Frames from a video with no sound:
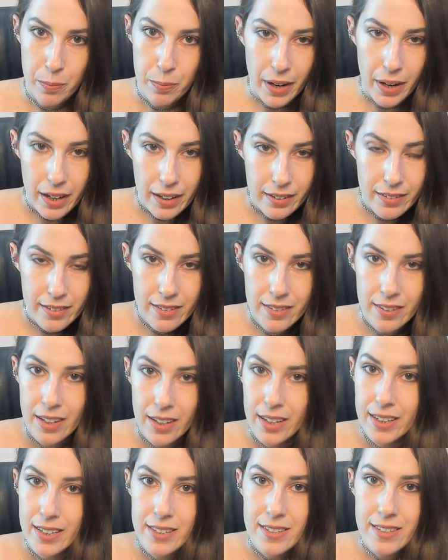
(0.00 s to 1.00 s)
but
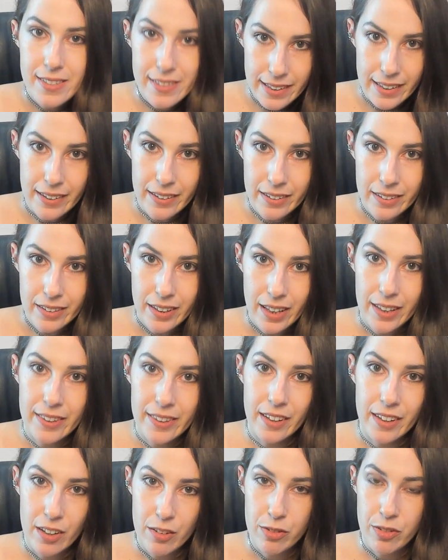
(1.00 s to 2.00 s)
still,
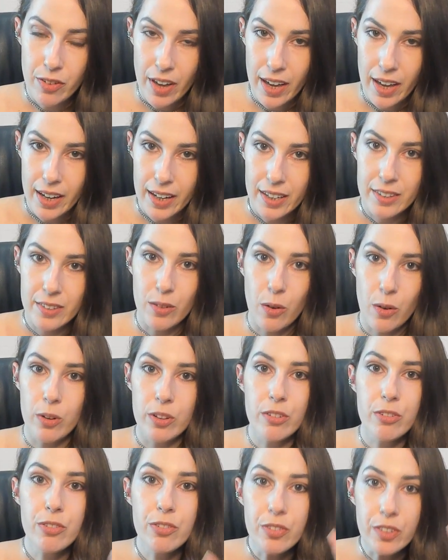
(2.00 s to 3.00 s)
the effect or
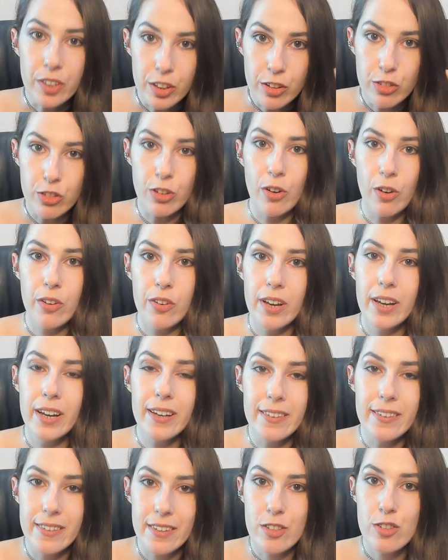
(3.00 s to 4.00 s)
the feature
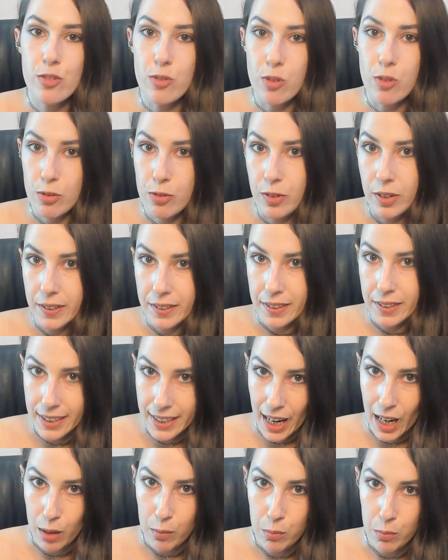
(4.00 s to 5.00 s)
exists for free in the
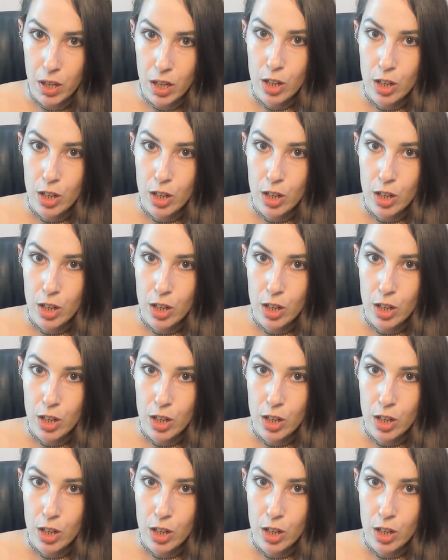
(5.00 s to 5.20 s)
game,